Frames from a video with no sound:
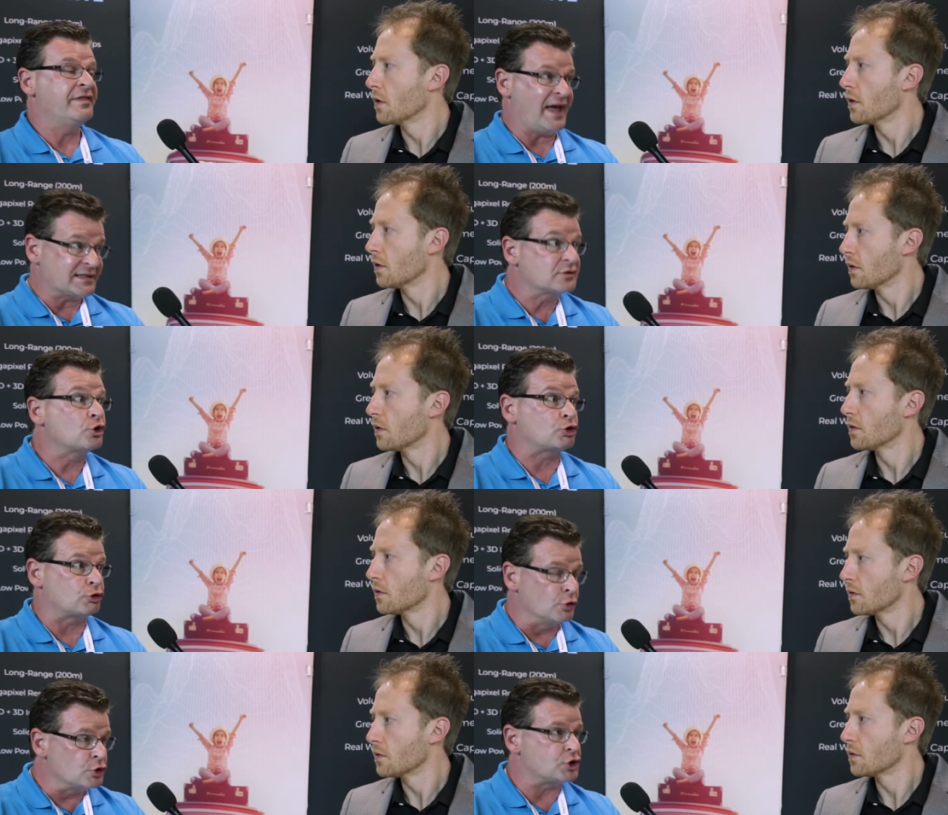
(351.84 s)
Speaker 1: That's
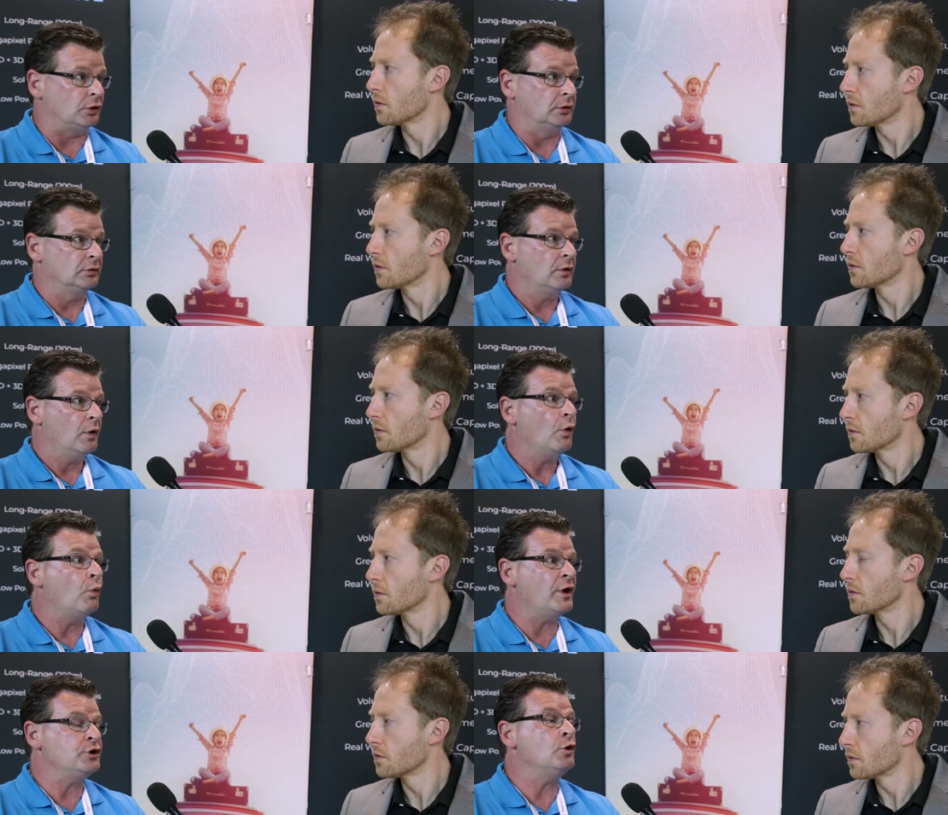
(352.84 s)
crucial
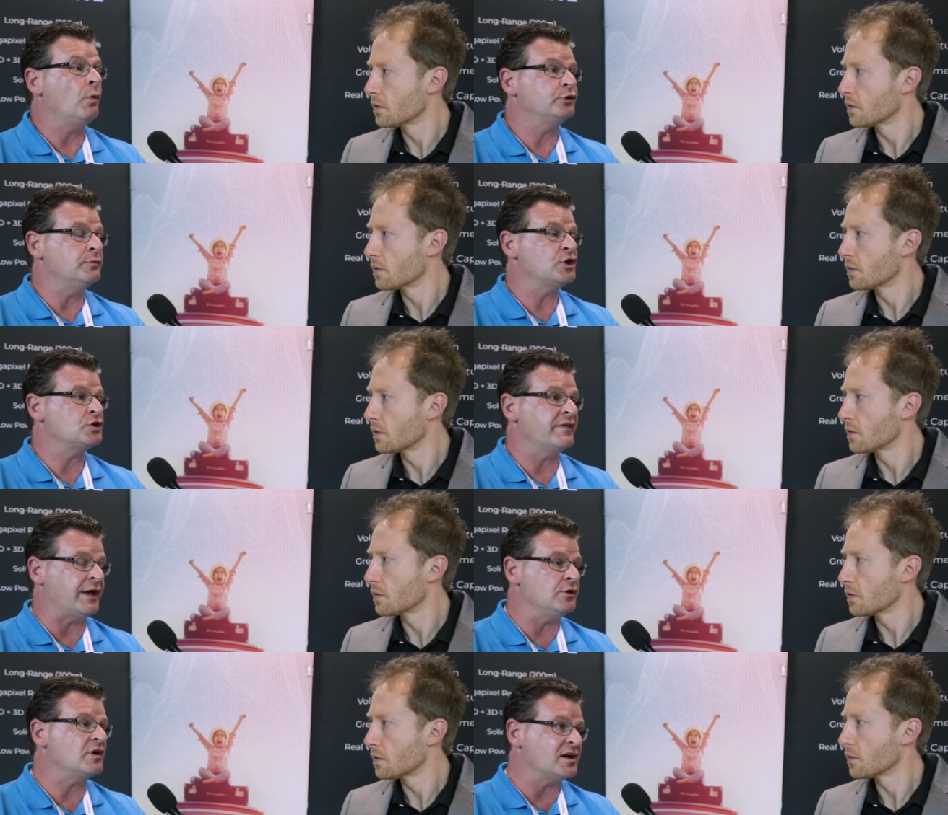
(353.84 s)
when you want to make sure
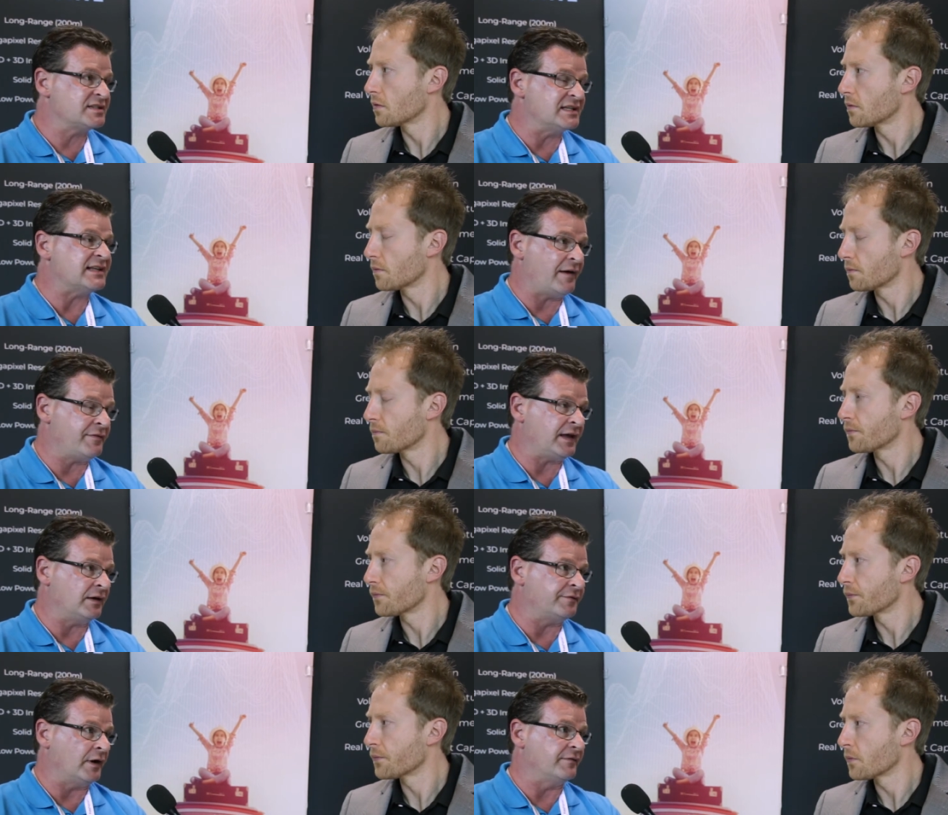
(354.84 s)
that your car sees
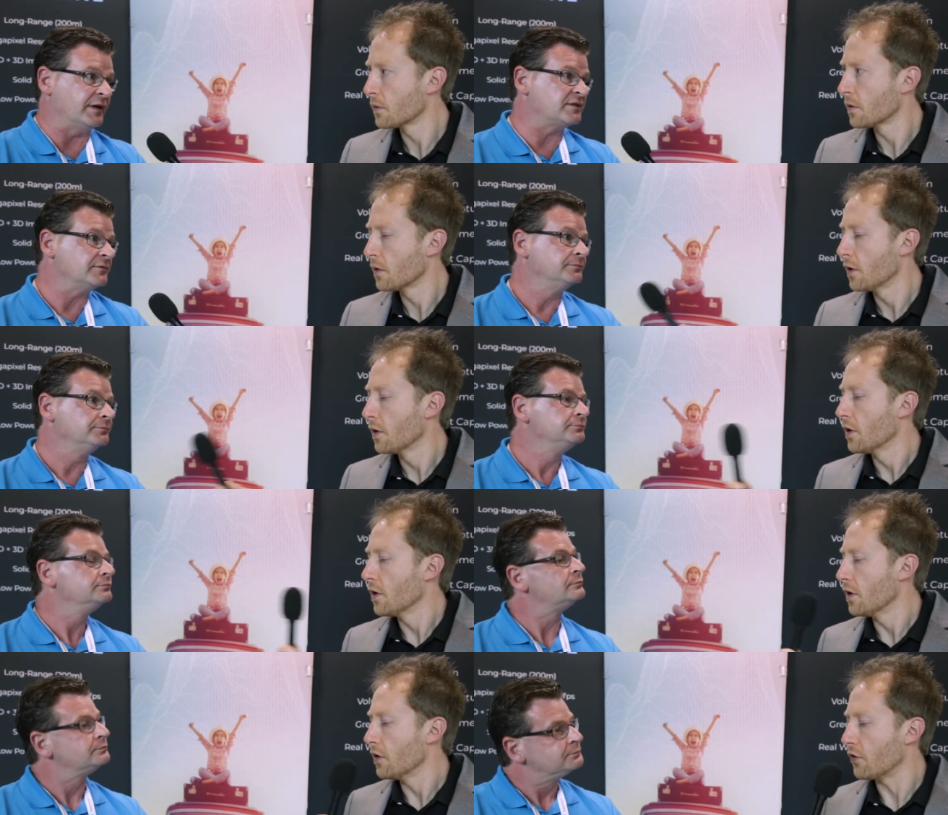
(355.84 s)
everything in front of it.
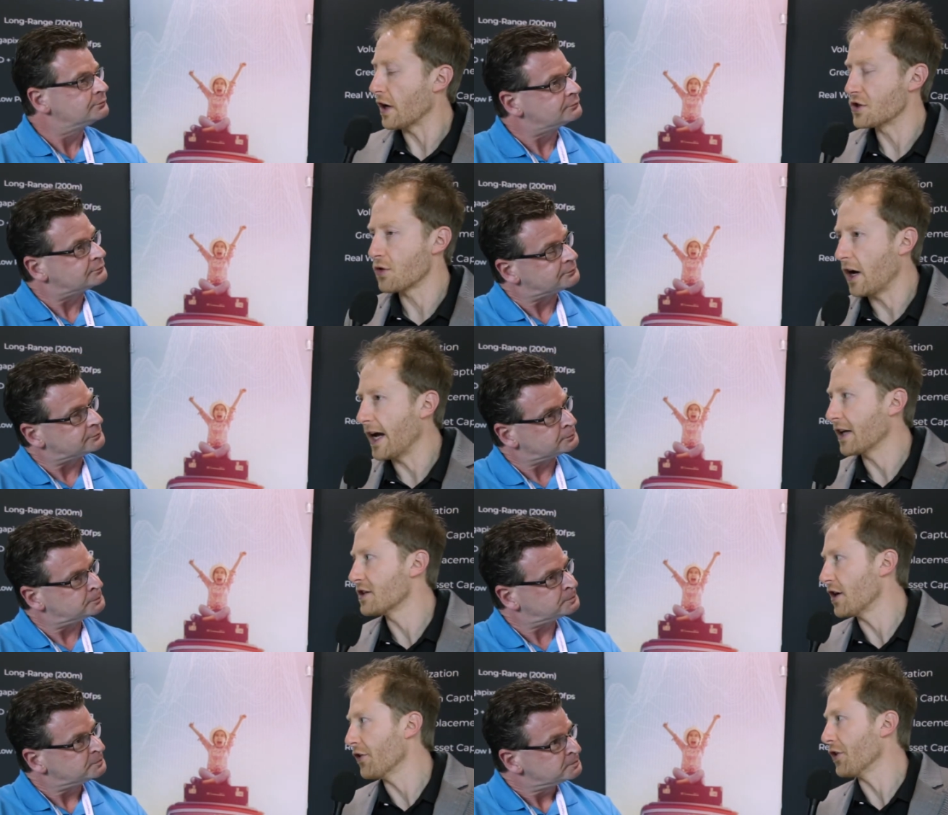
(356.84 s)
Speaker 2: Francois, I
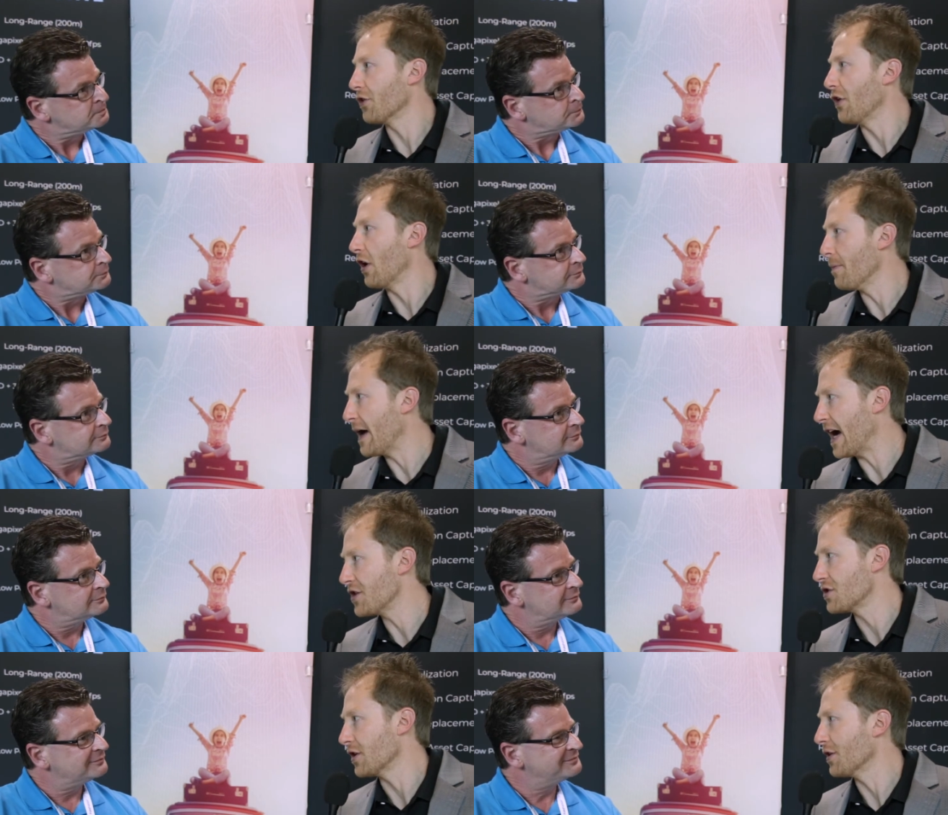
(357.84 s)
can tell that you're very
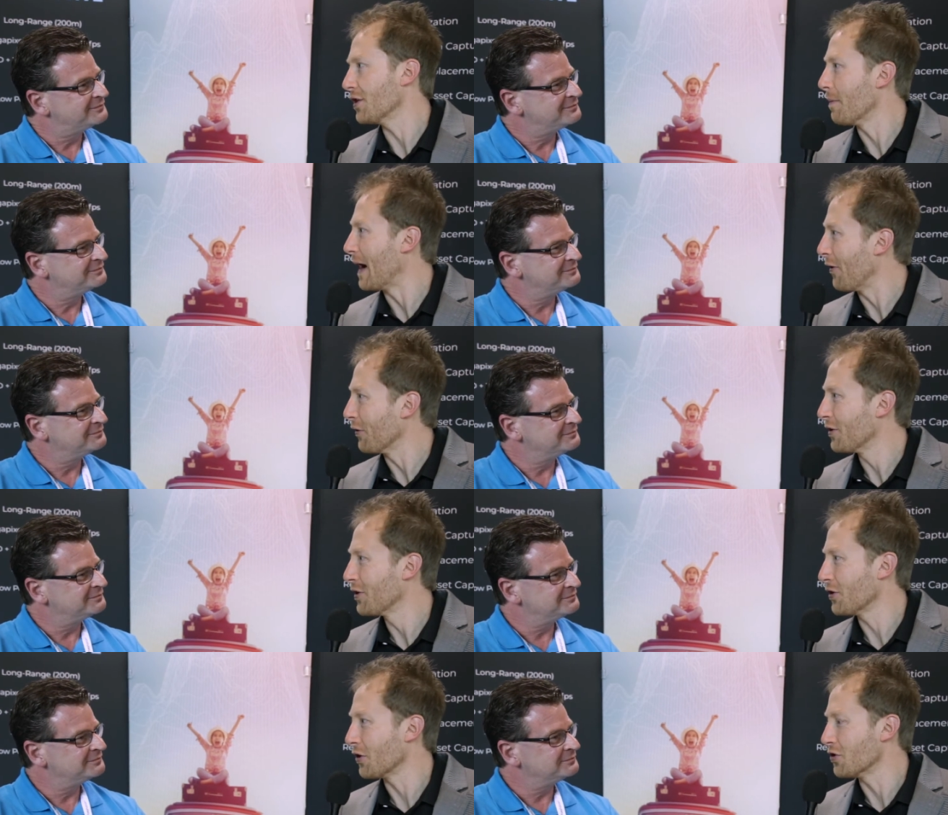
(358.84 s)
passionate about
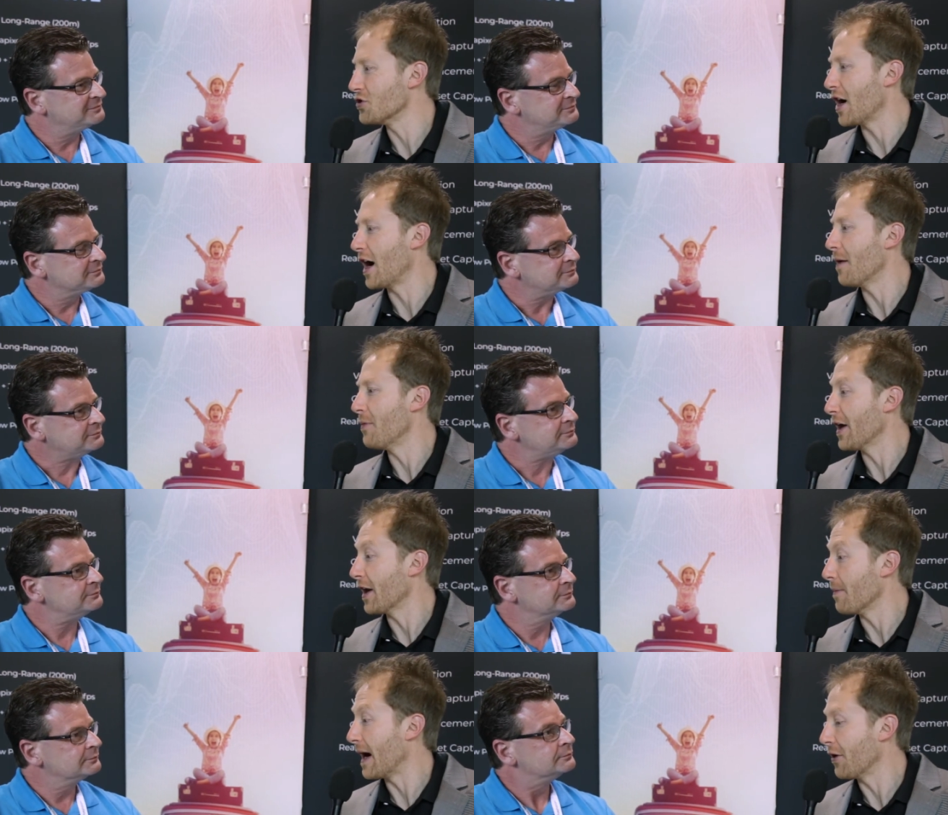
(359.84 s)
your job
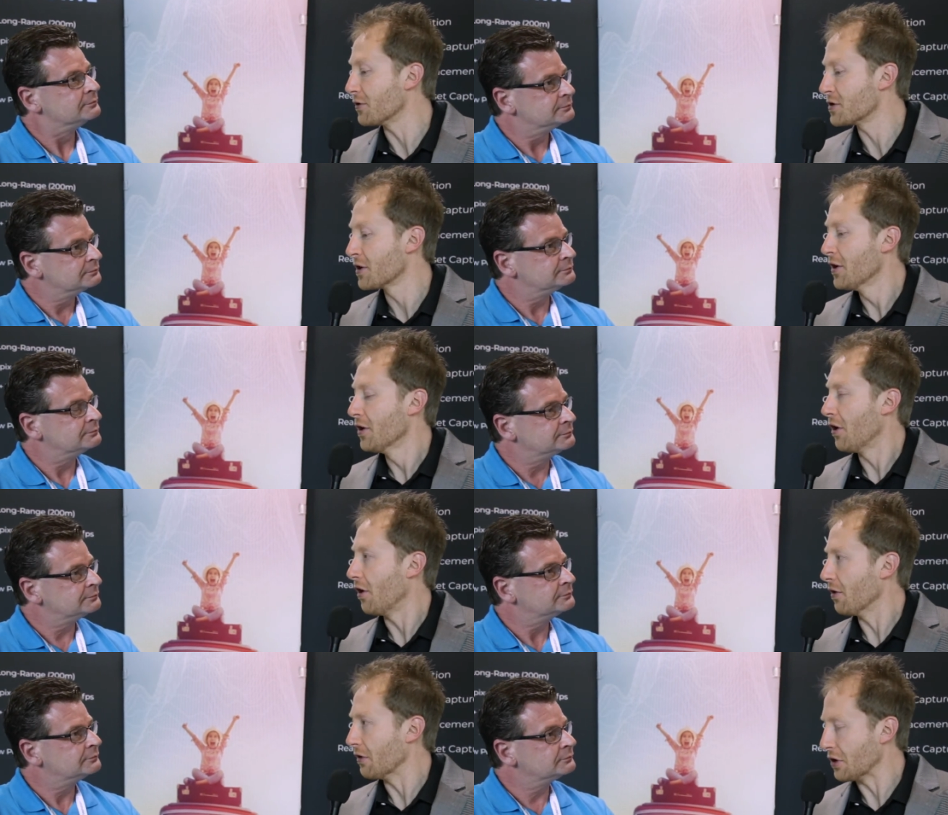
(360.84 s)
and about,
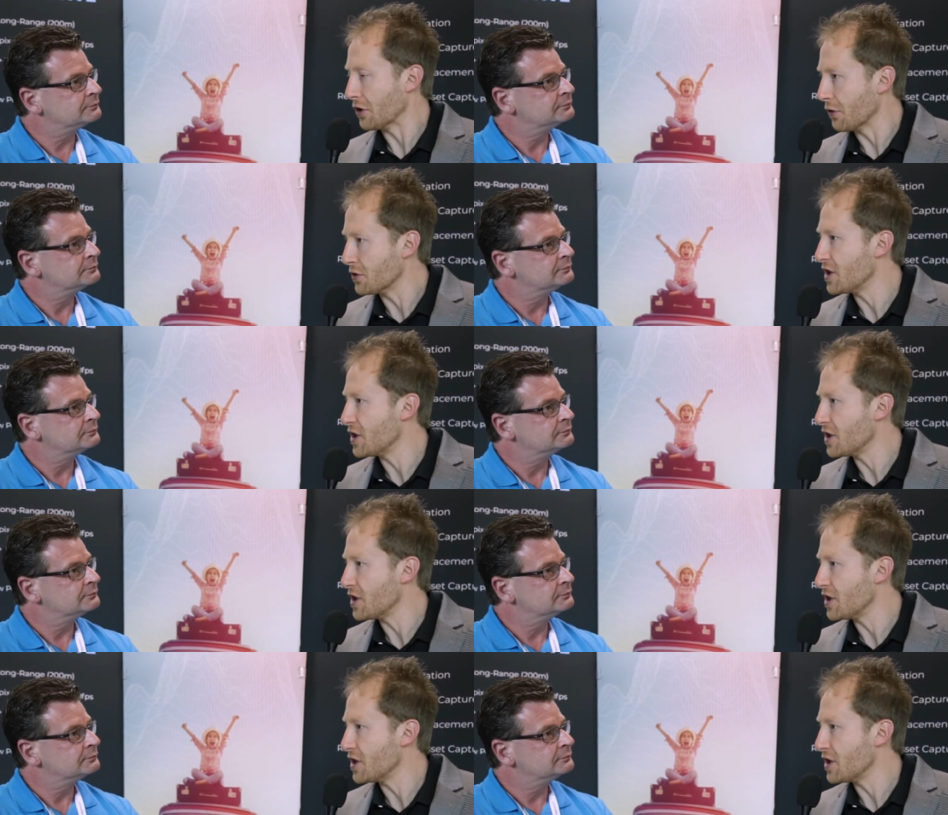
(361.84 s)
you know,